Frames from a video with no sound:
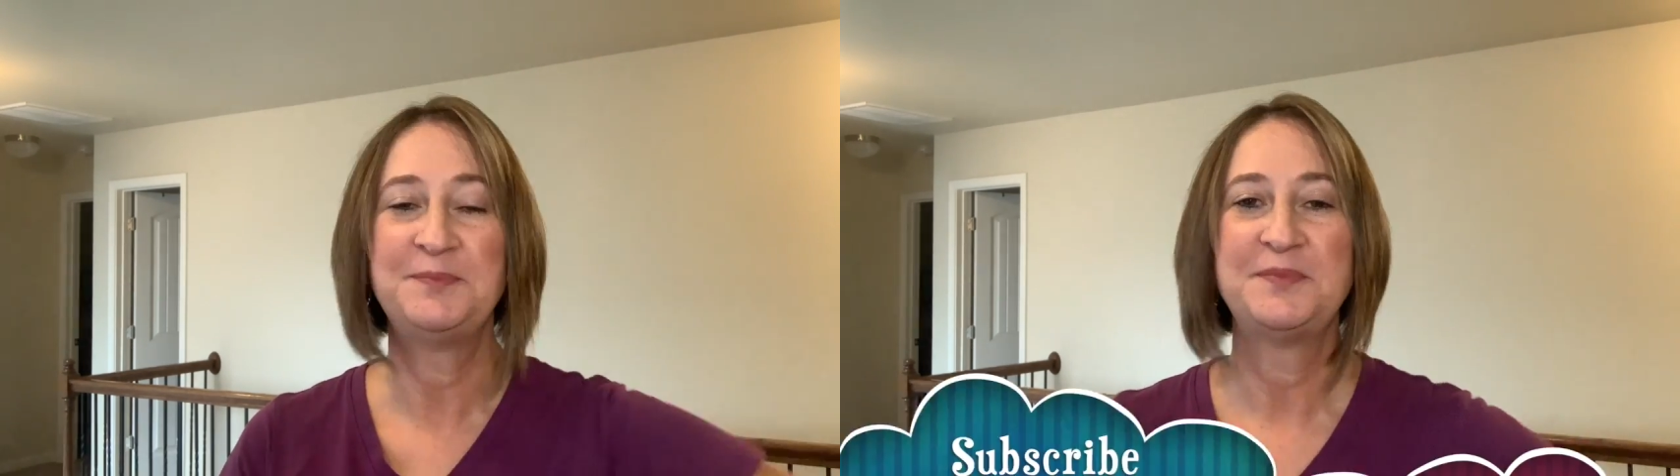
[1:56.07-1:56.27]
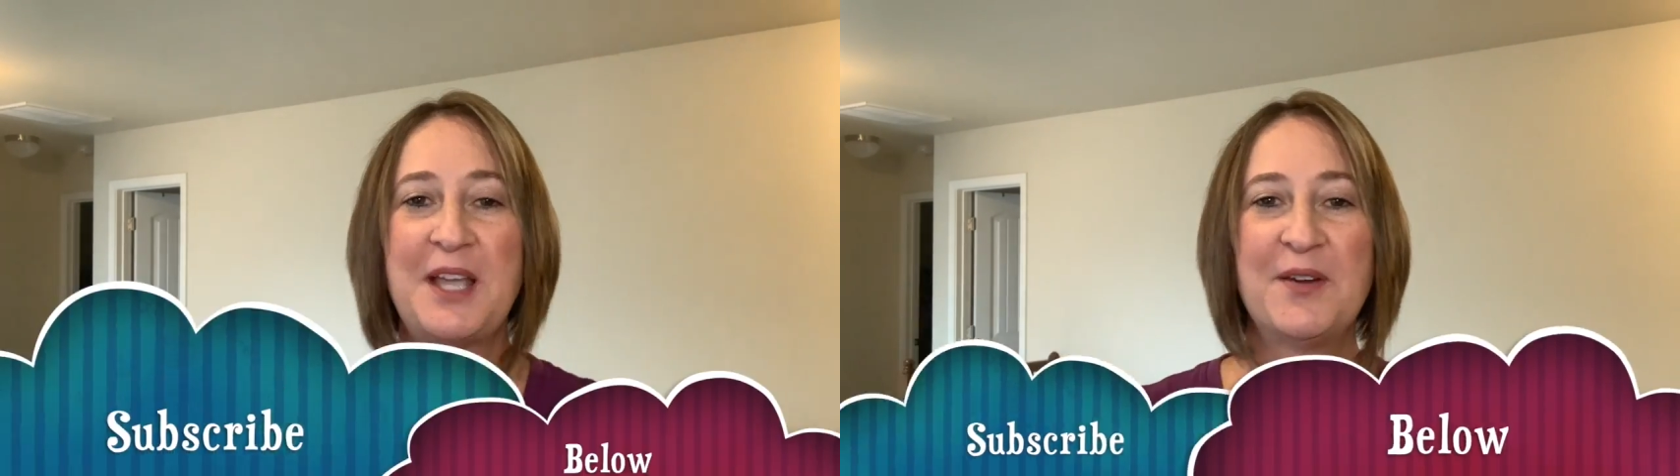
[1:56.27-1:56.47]

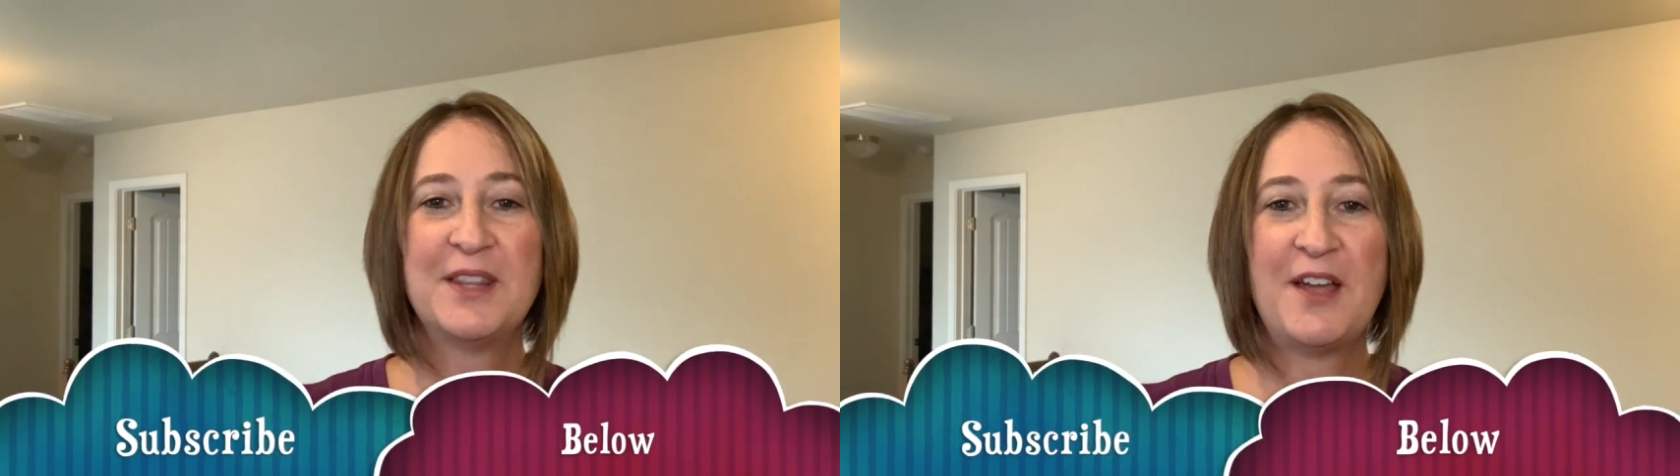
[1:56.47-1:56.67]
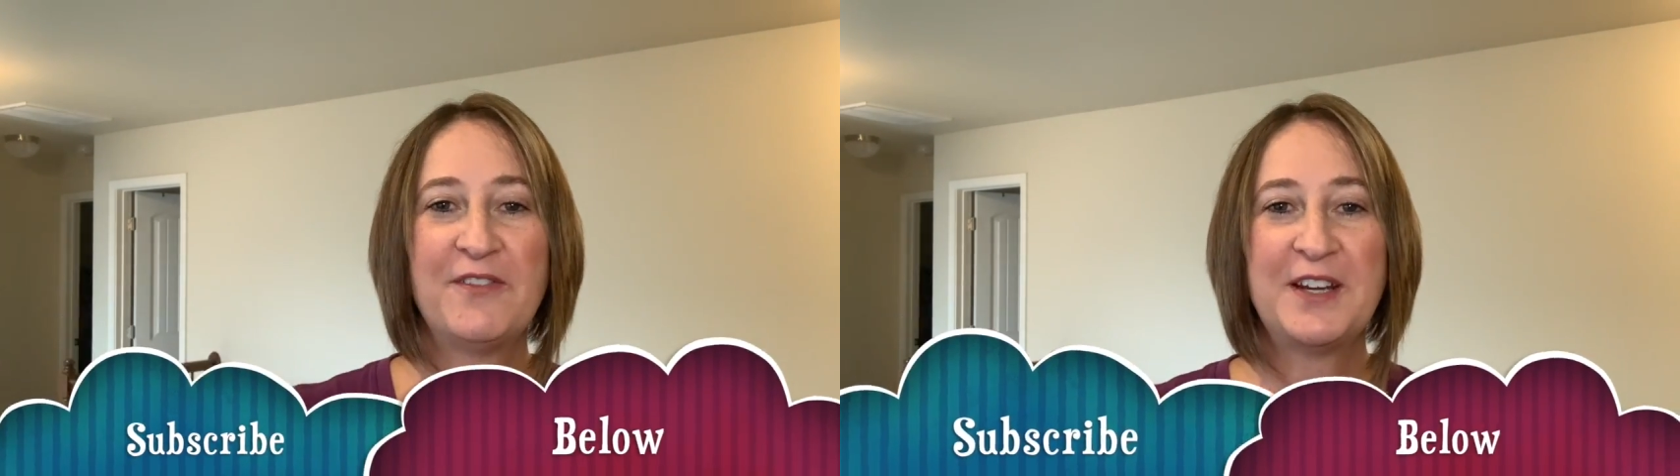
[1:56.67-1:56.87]
I would
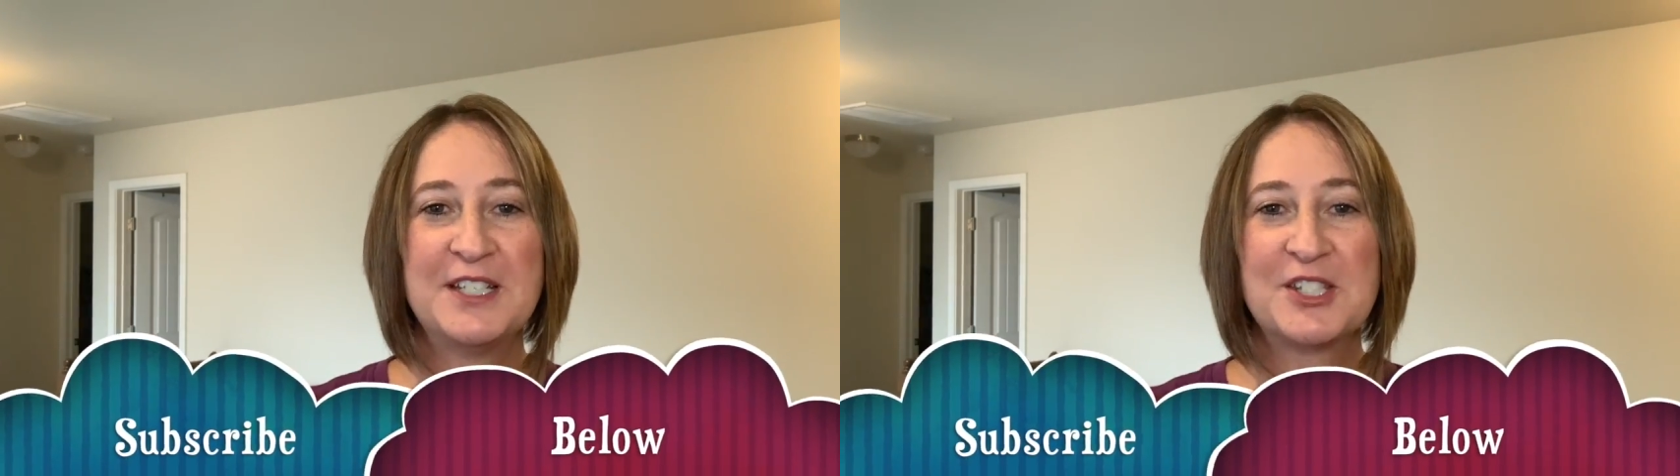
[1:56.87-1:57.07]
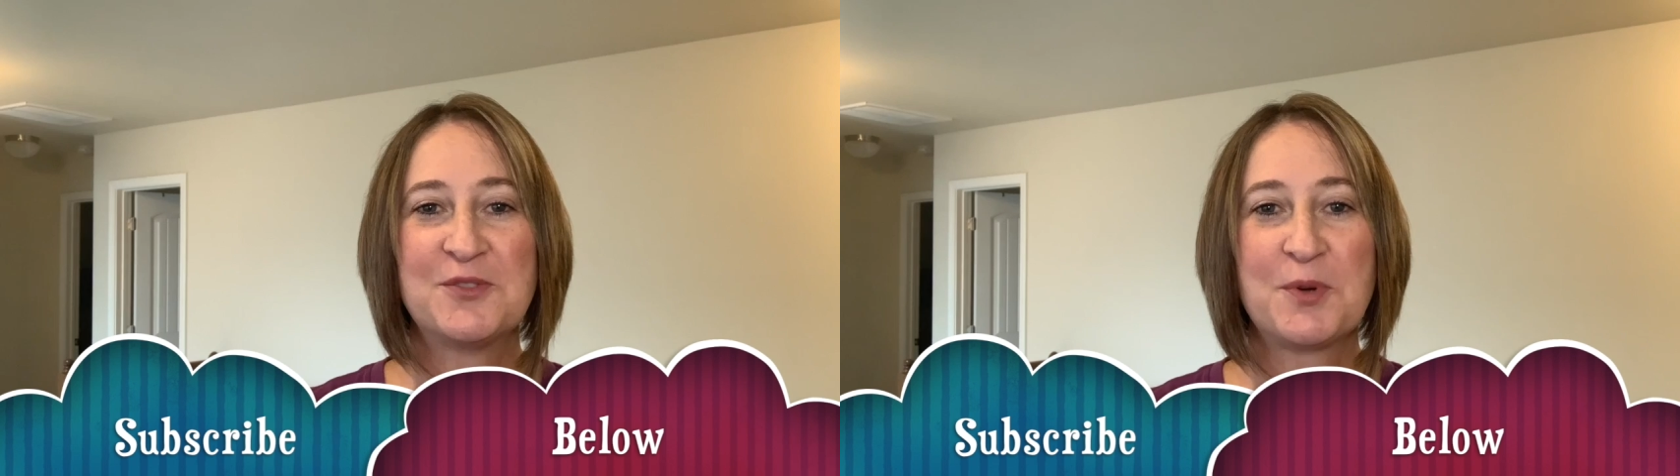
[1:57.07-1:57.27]
love for you to
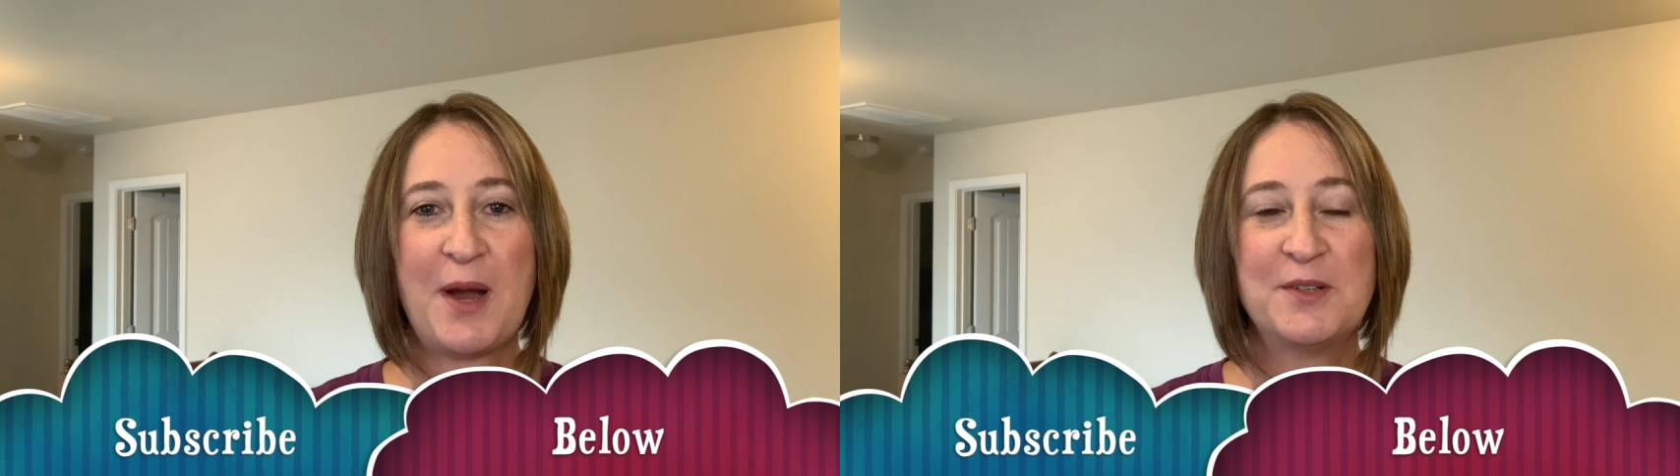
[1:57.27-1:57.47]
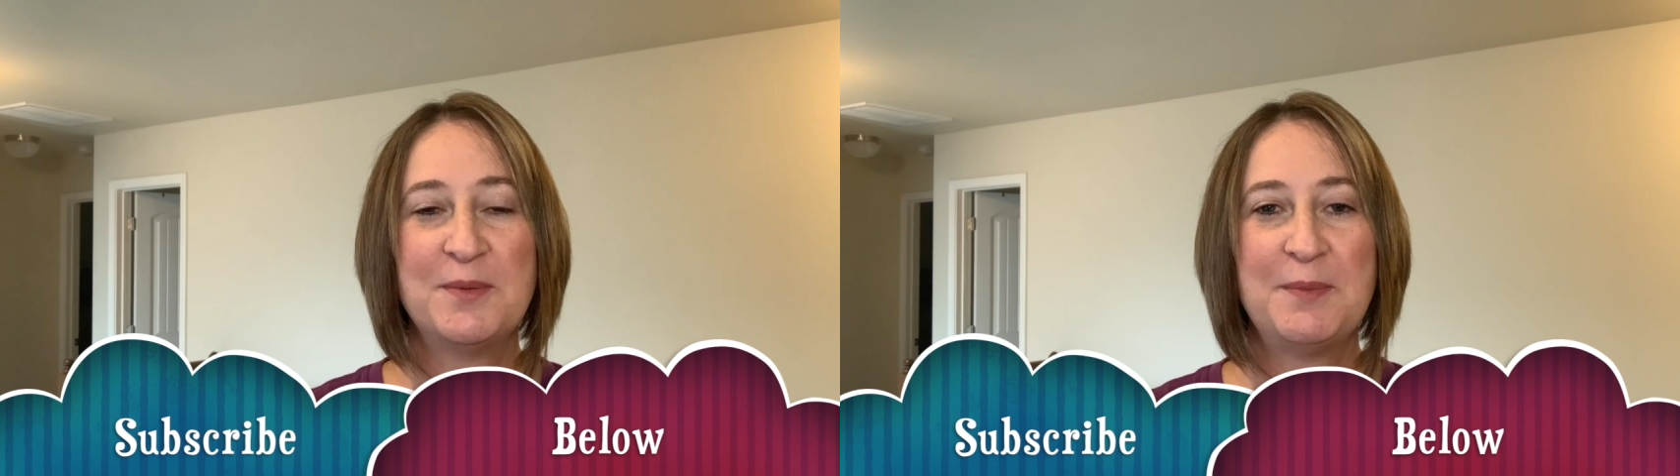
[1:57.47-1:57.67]
subscribe
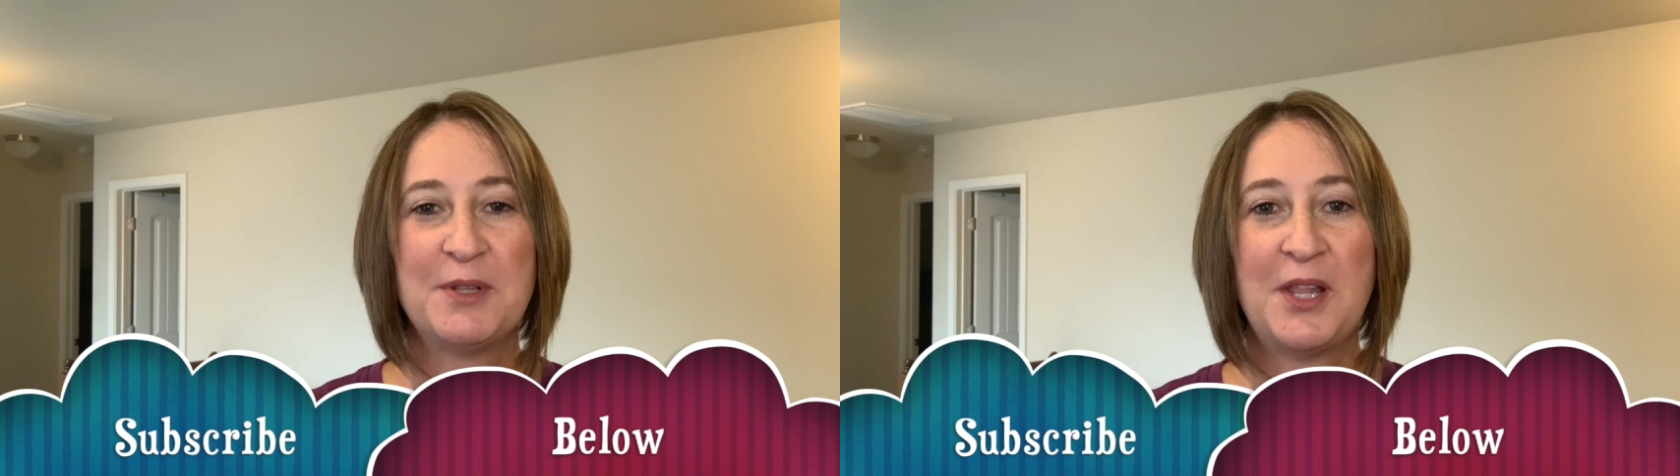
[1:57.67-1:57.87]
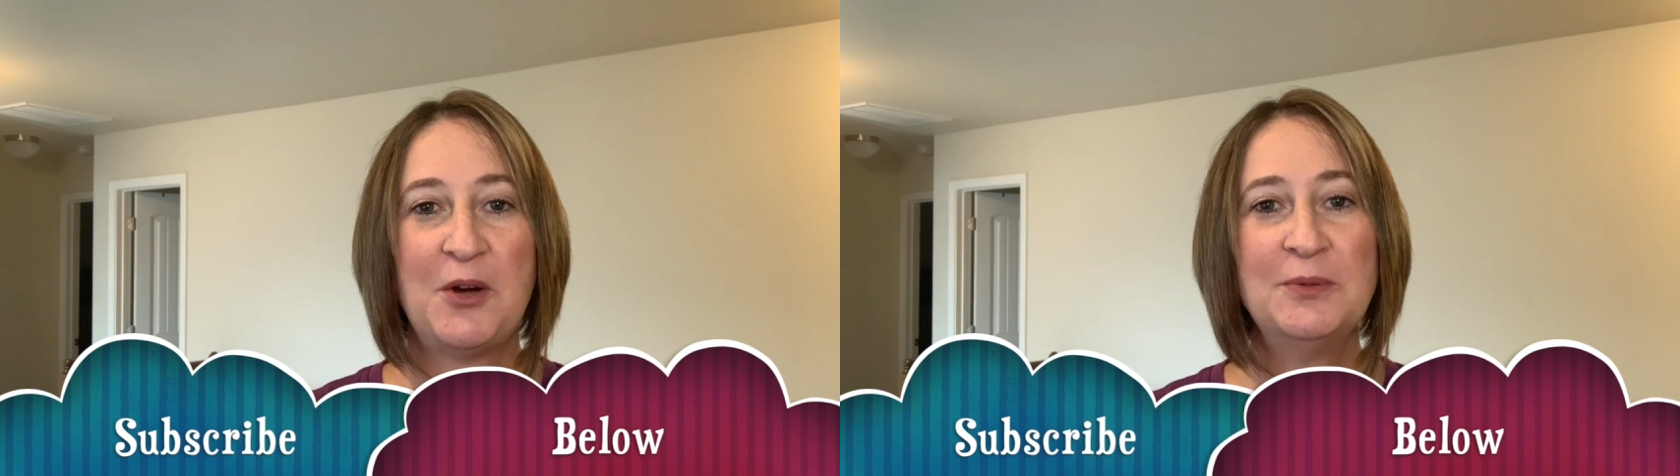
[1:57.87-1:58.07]
to me
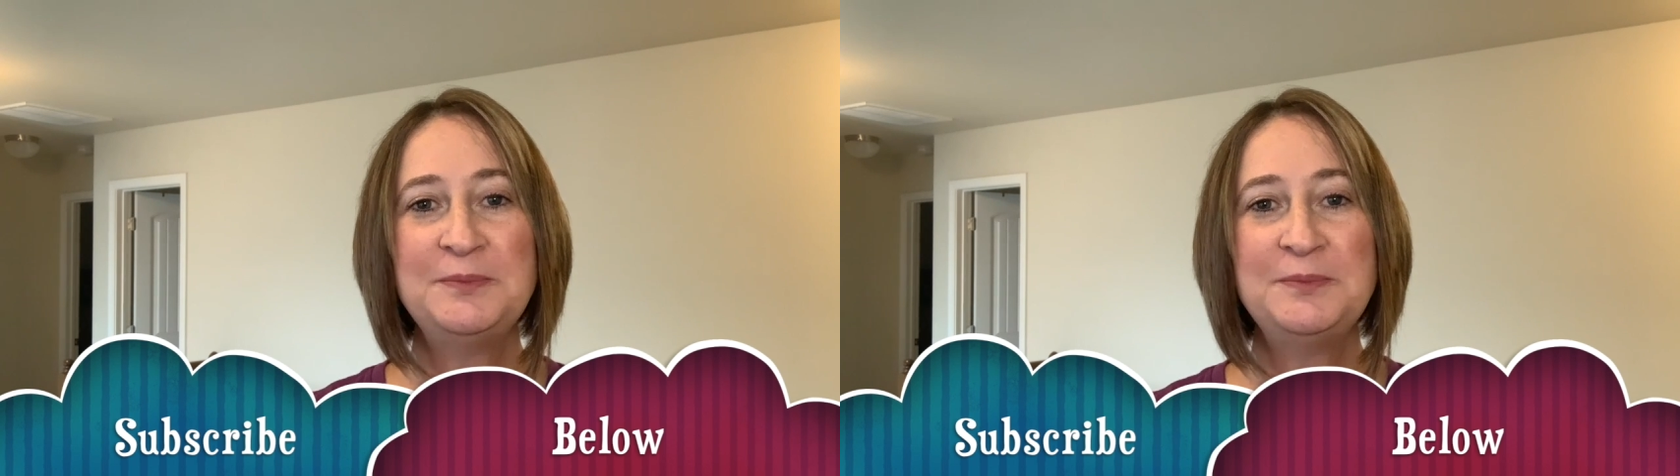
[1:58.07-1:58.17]
below.